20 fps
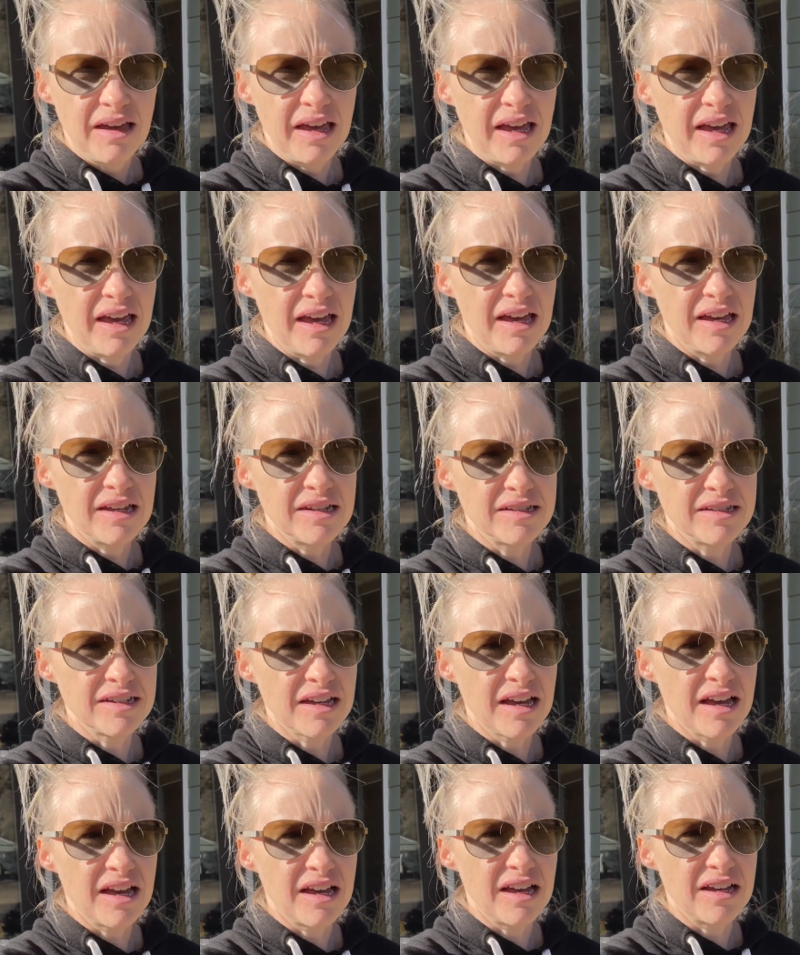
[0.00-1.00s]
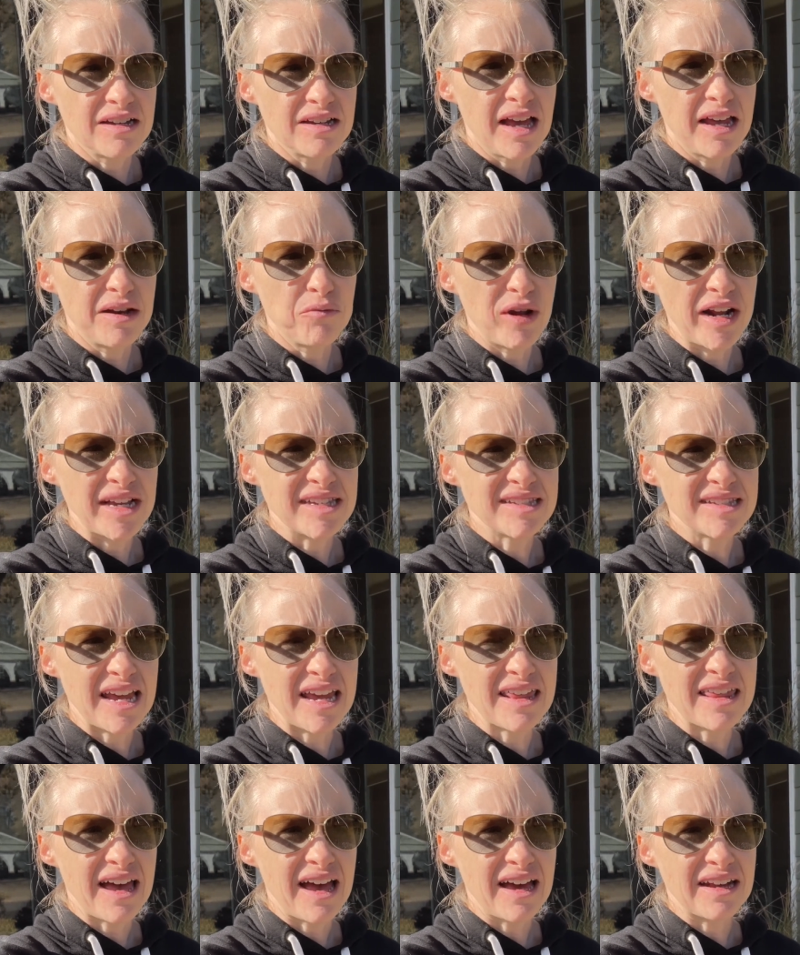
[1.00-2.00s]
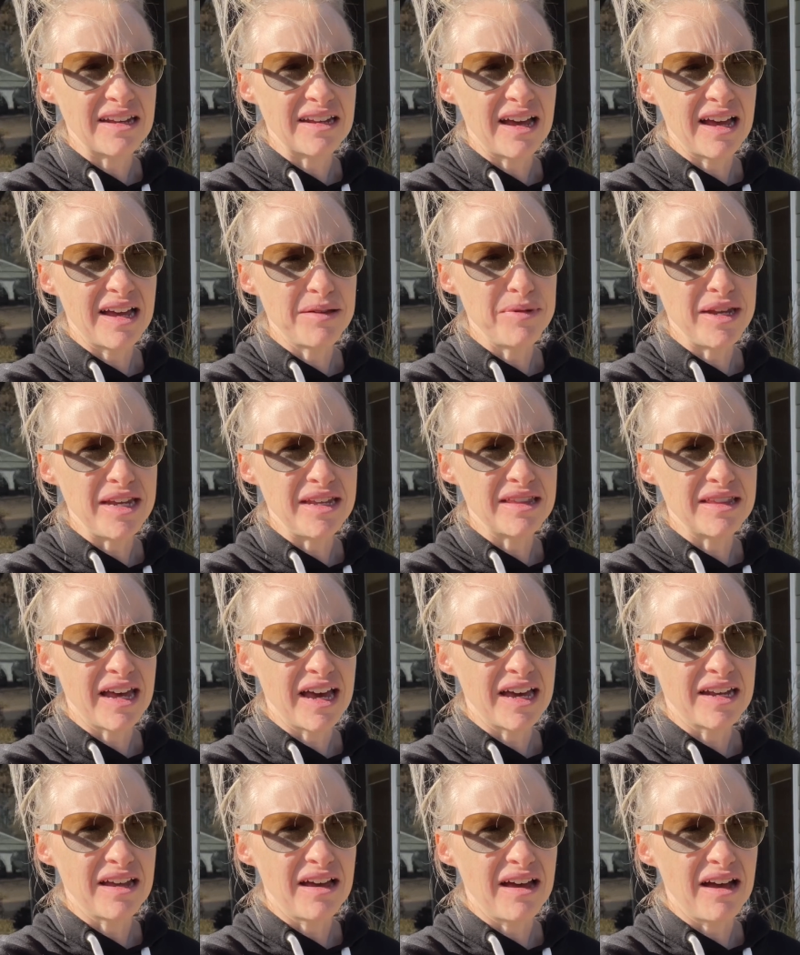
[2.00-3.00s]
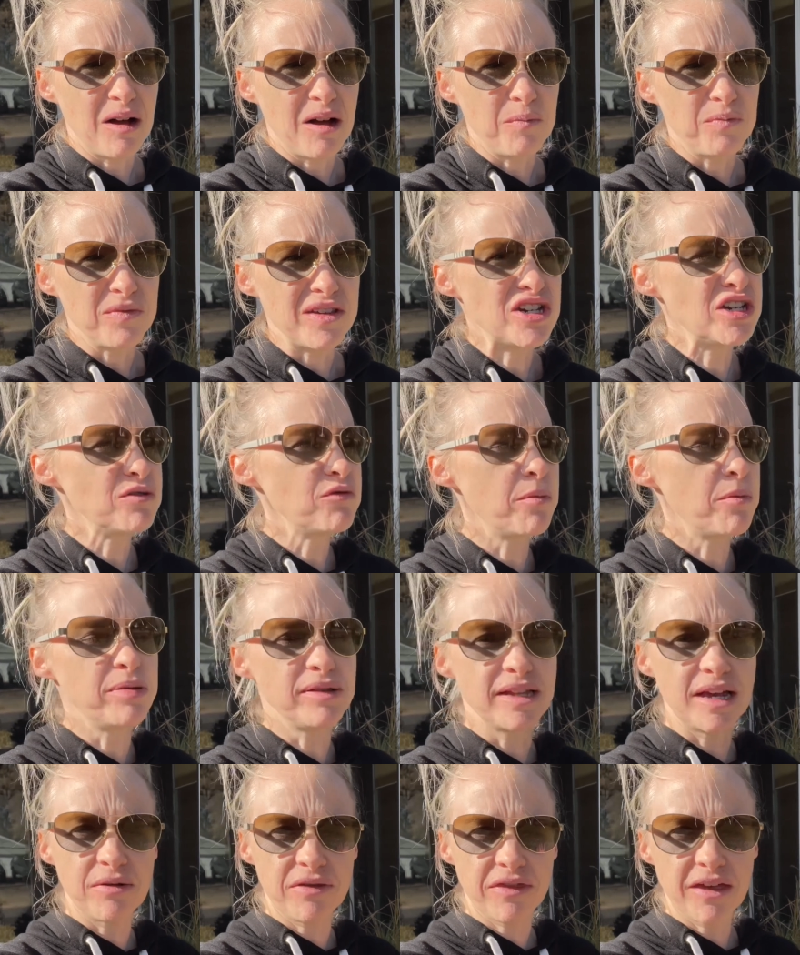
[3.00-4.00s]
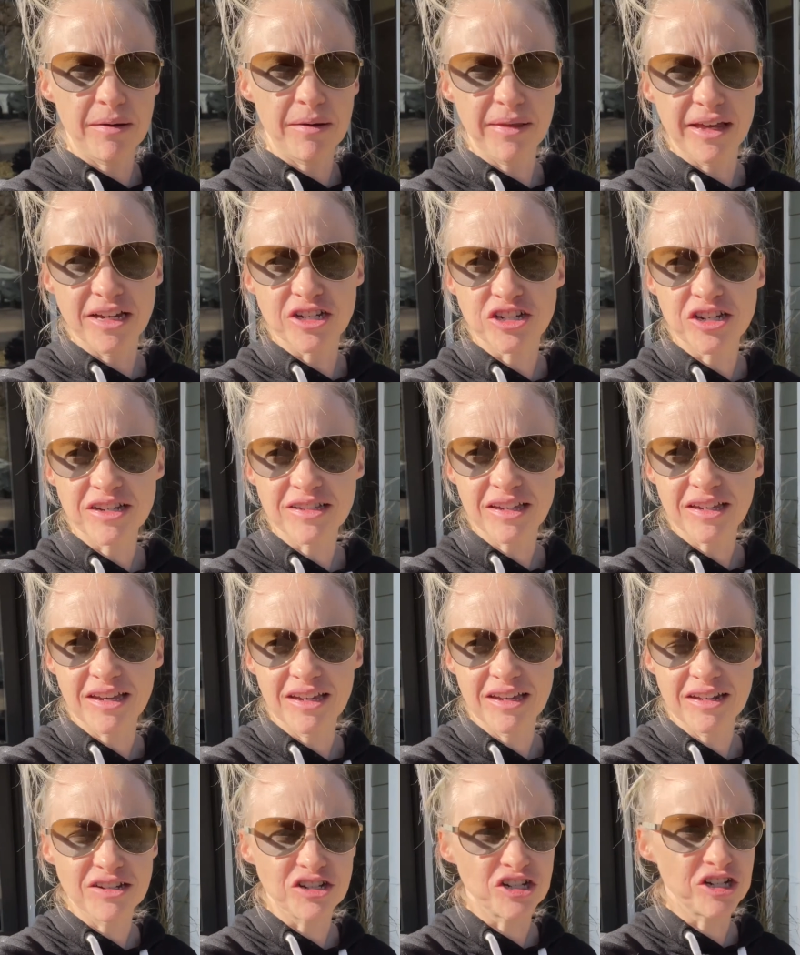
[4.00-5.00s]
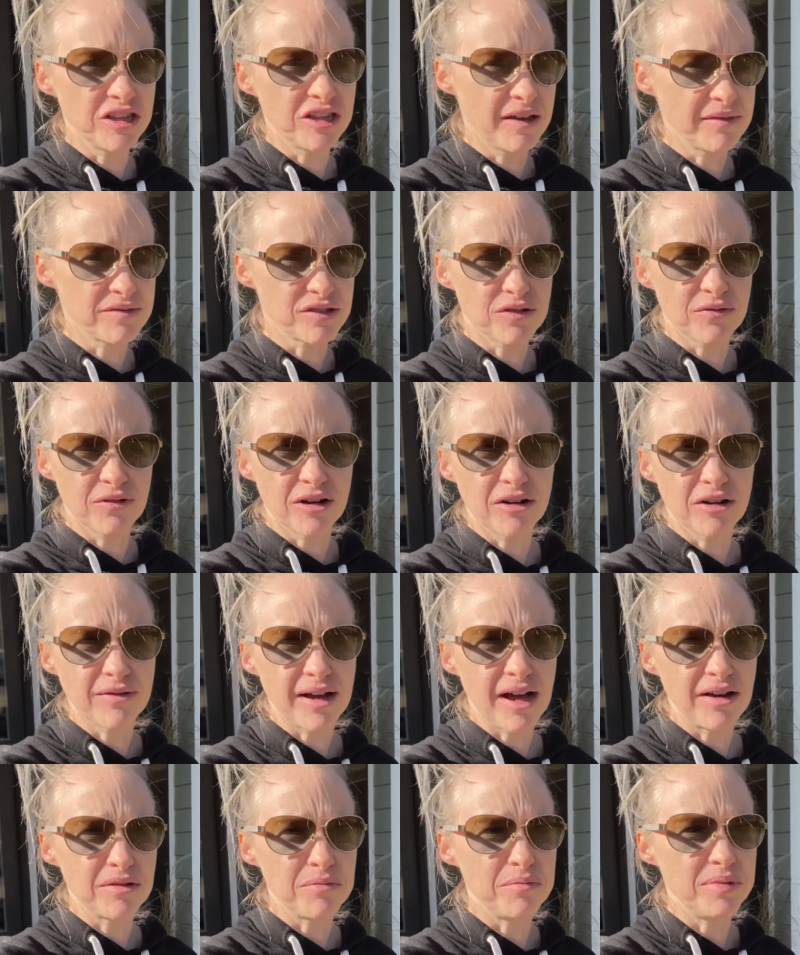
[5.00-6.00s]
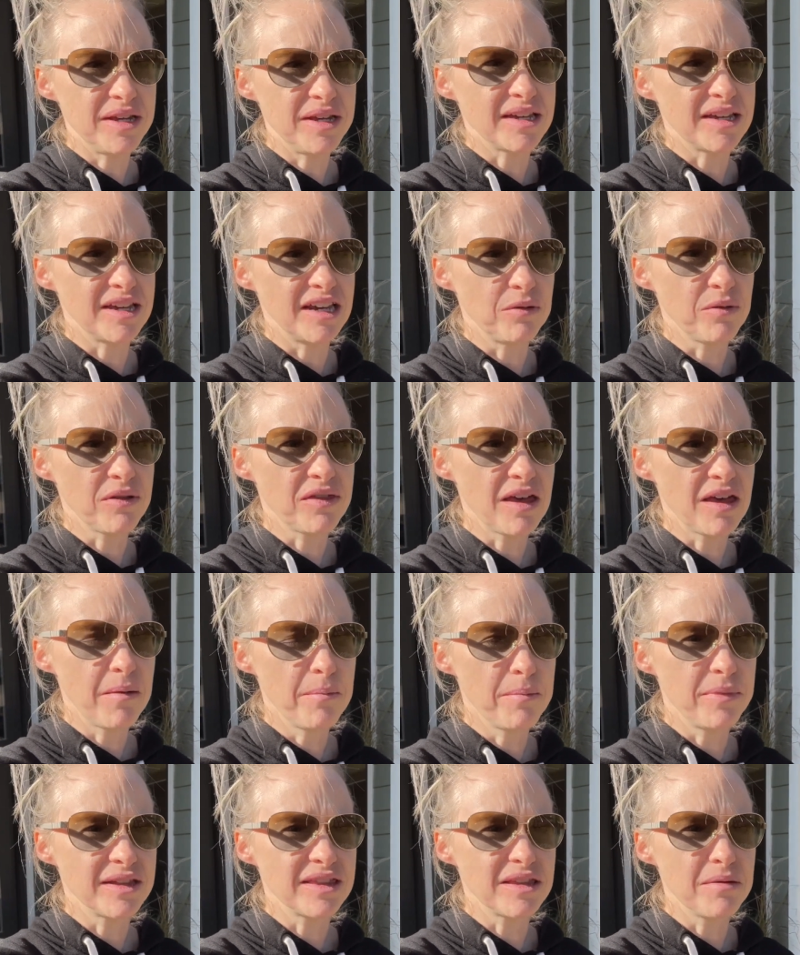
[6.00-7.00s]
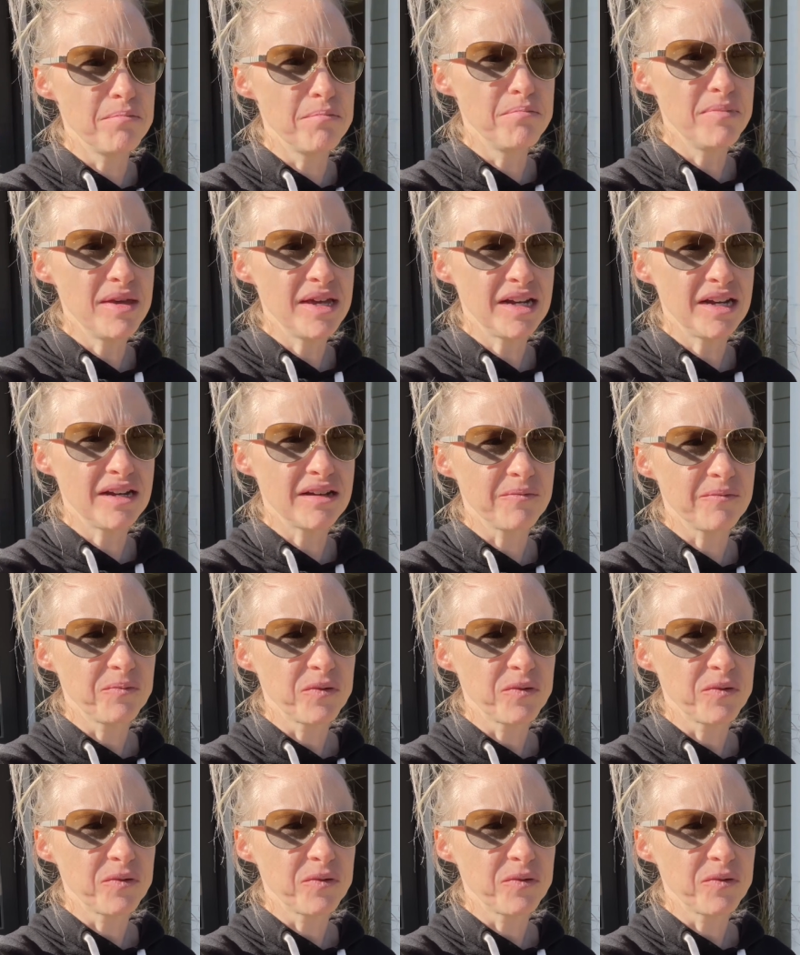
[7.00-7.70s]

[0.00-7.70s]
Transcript: And when I say that, I mean that she will play with them like she's a kid, and she loves to run around and be a kid with them. But the minute